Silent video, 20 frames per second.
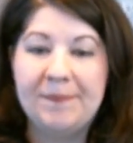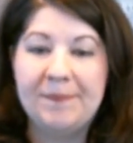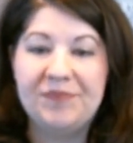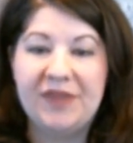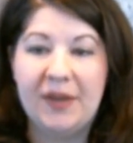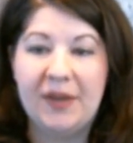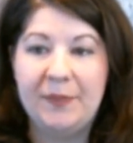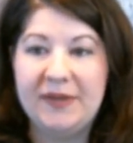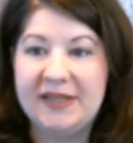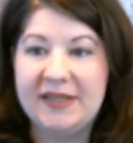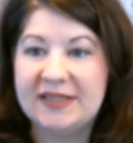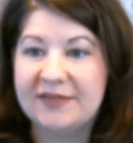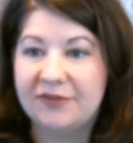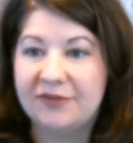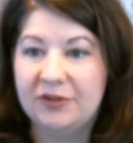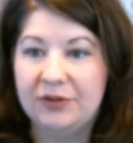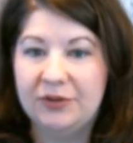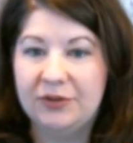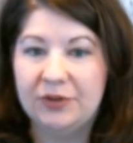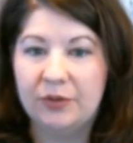A piece for
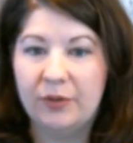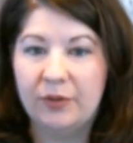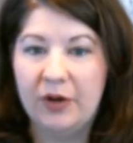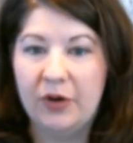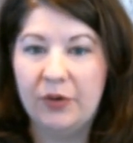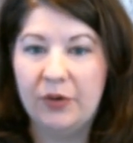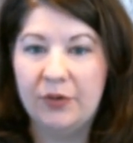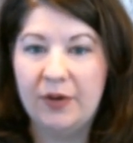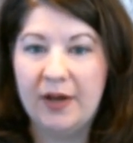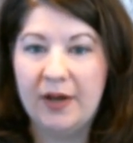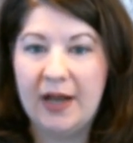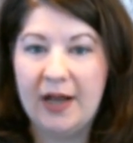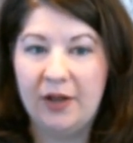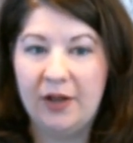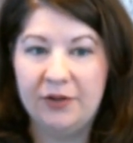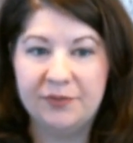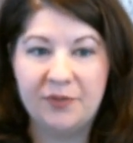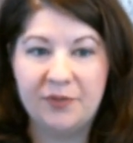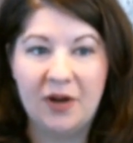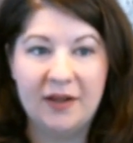LuLaRoe.
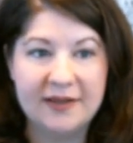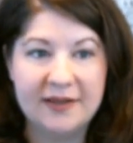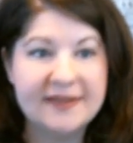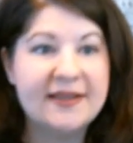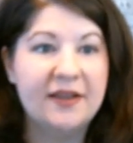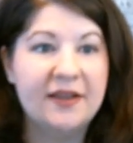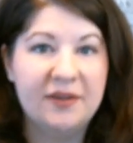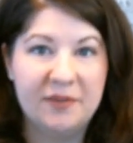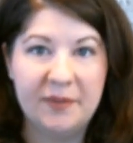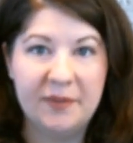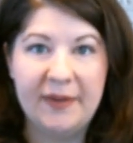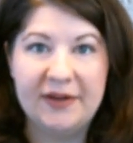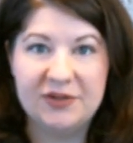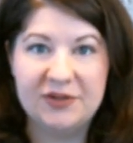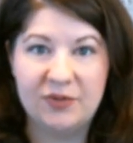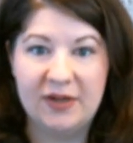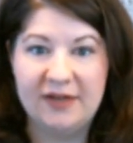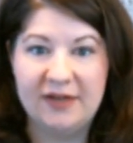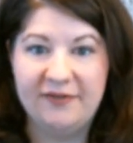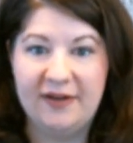I'll probably sell them about
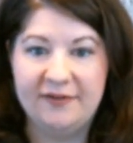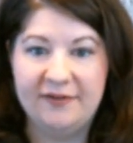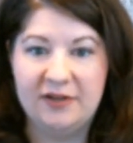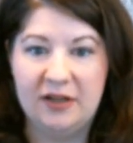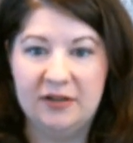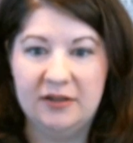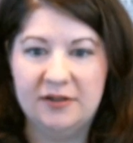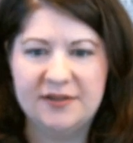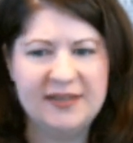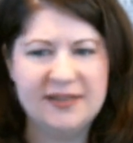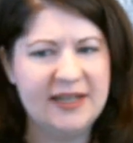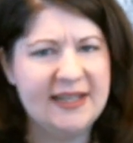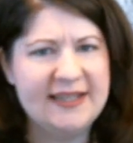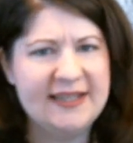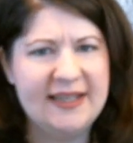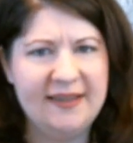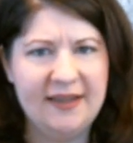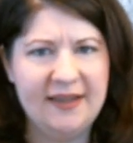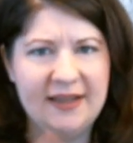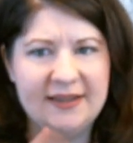twenty-five dollars. Did I
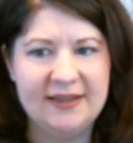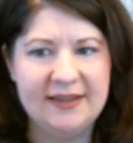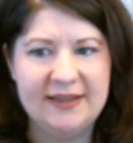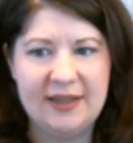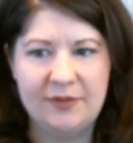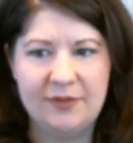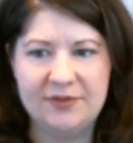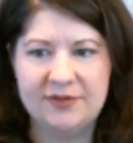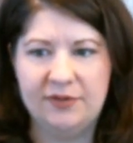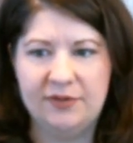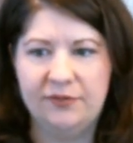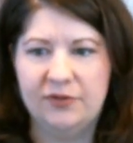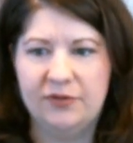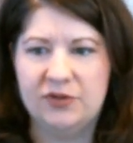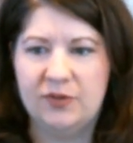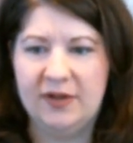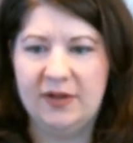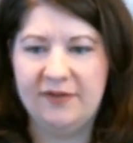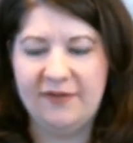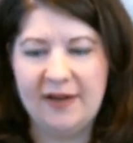say that? That one sold for
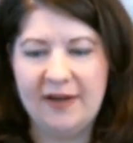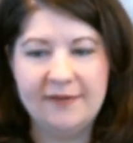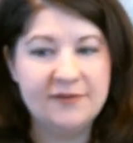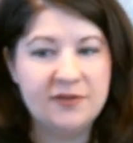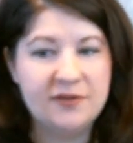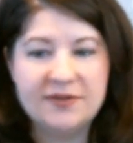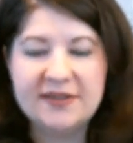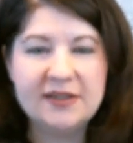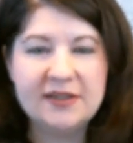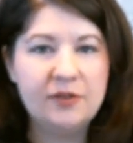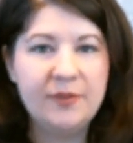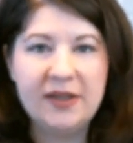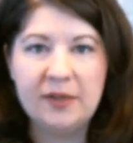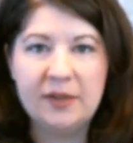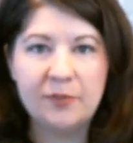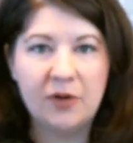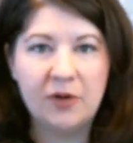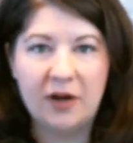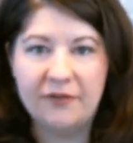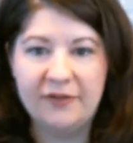twenty-five dollars. So still made a
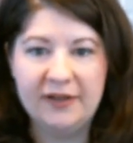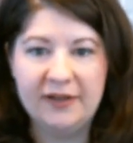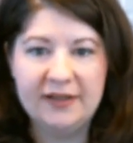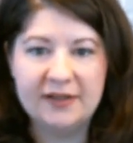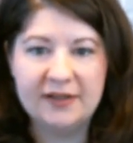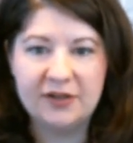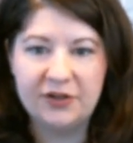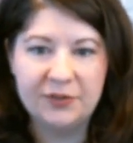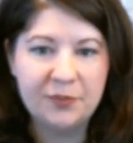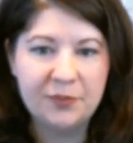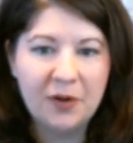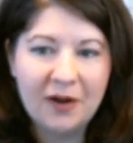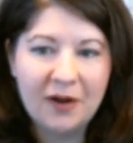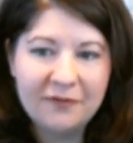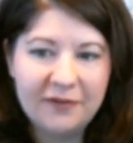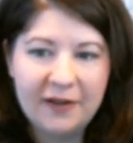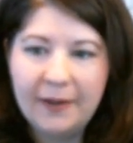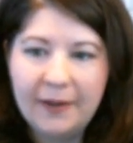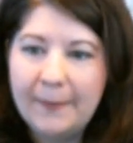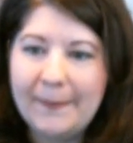profit, a good
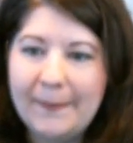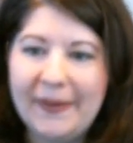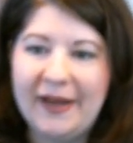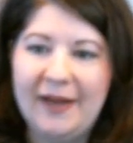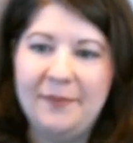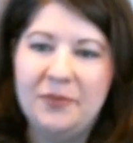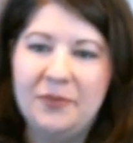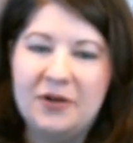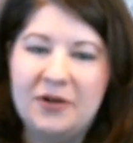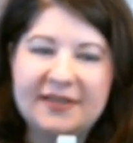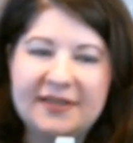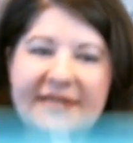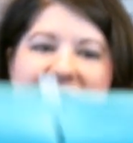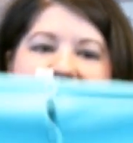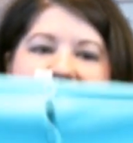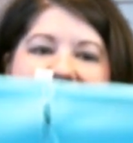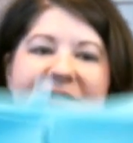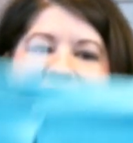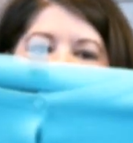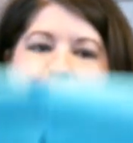profit, but I'm pretty
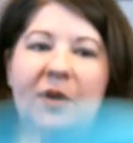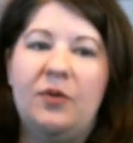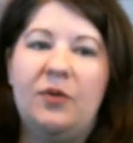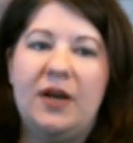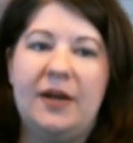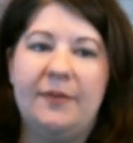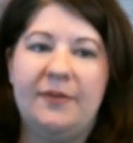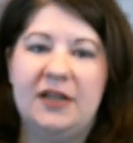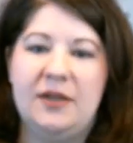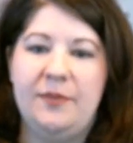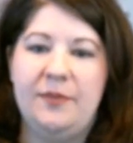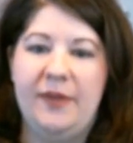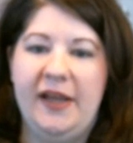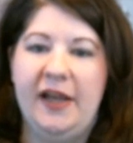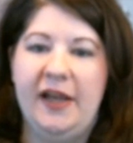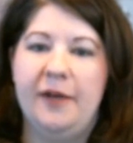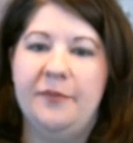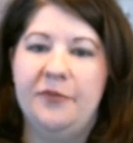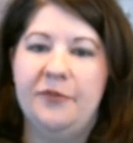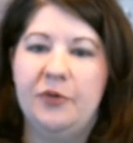selective about what I'm going to pay
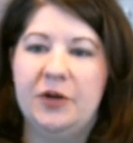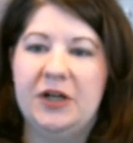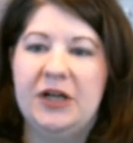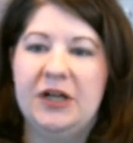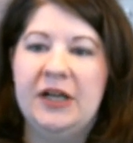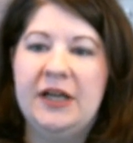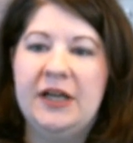up for.